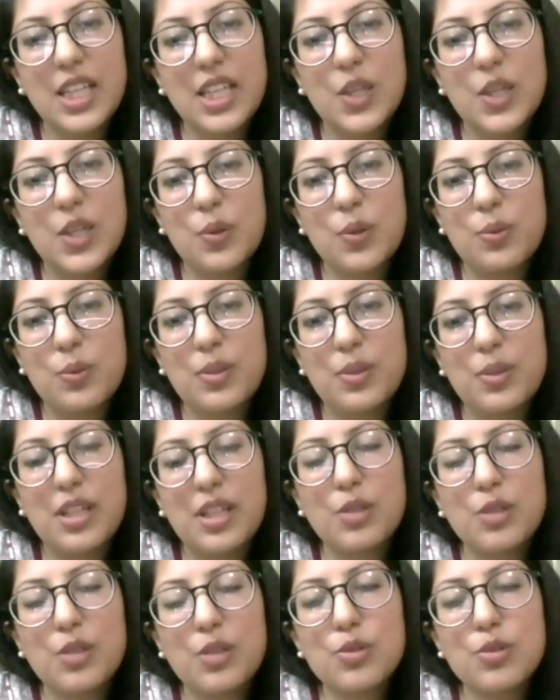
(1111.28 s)
you. Thank you
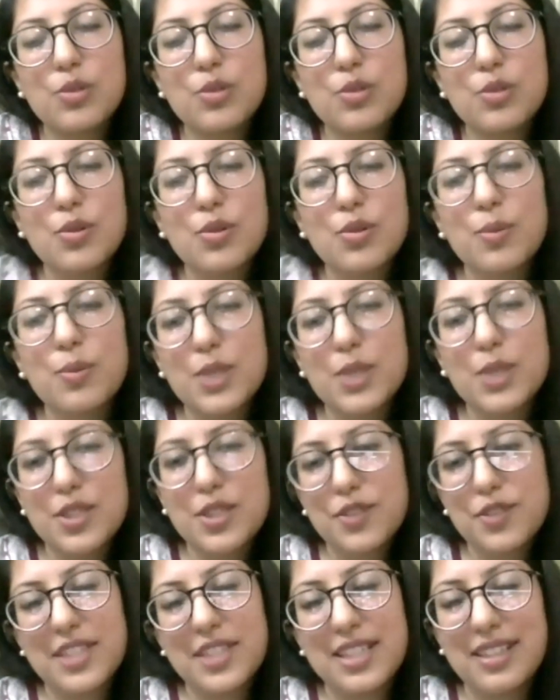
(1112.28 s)
so much,
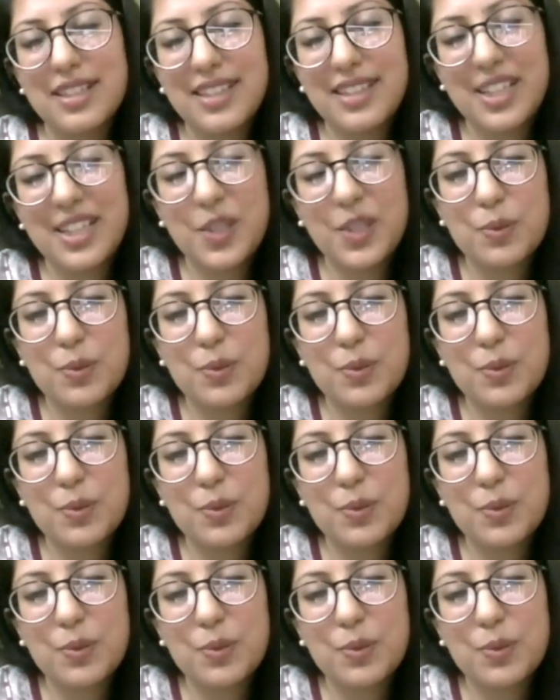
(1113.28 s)
Faizan. Thank you.